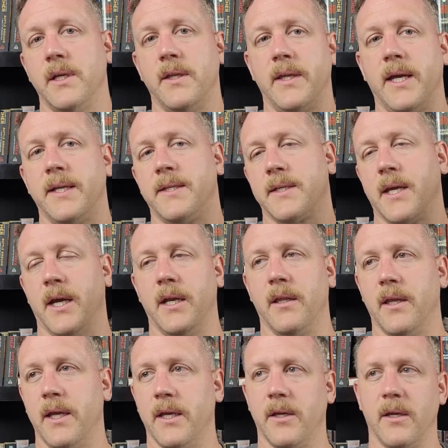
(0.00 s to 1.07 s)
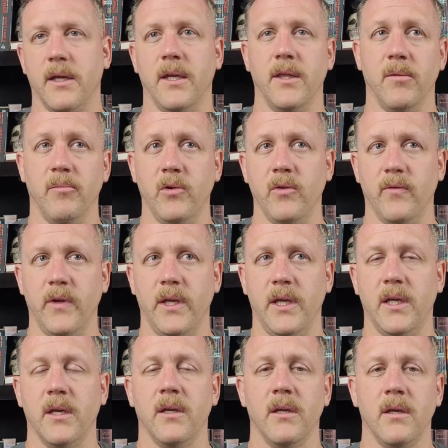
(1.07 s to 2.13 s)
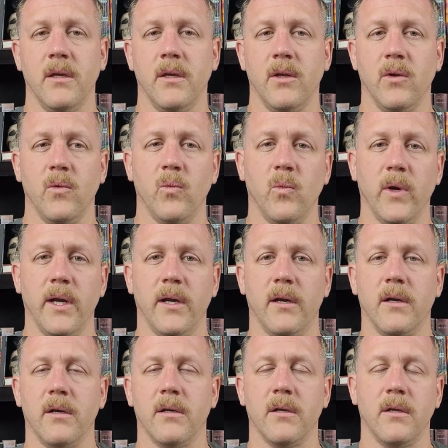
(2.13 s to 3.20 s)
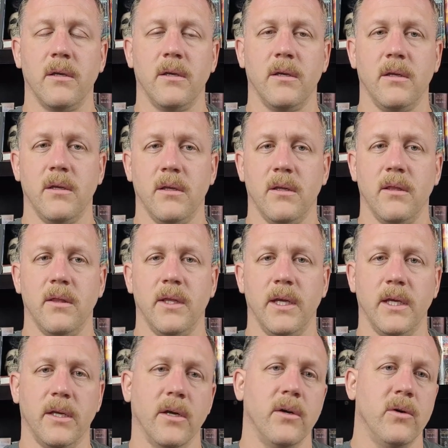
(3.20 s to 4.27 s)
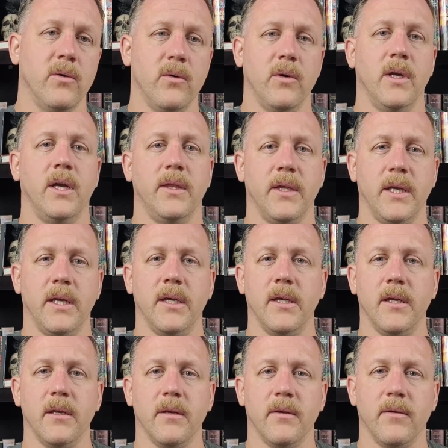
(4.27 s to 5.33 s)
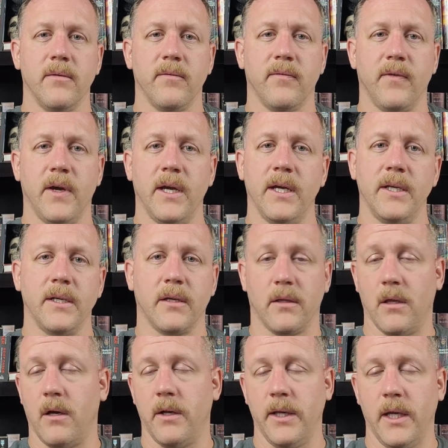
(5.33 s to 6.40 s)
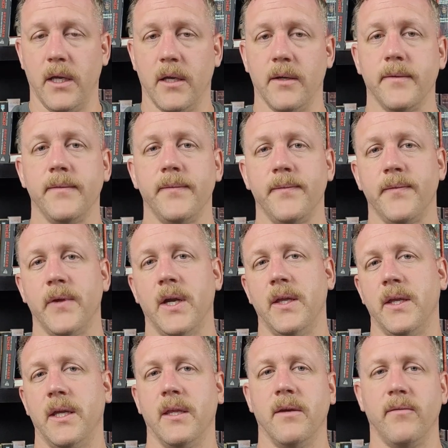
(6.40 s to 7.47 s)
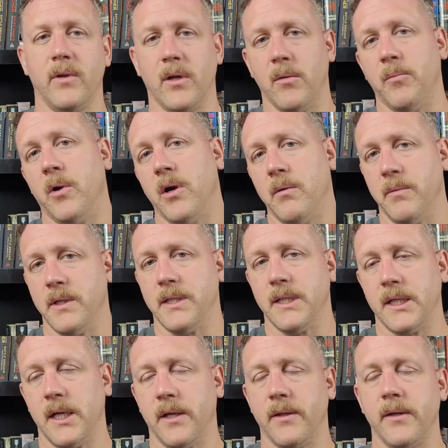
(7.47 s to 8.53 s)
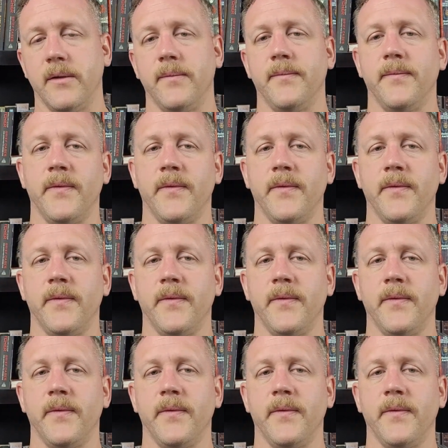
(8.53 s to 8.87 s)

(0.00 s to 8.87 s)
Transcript: And that's kind of like in the movie where they go and they find Claudia and they live in an apartment together.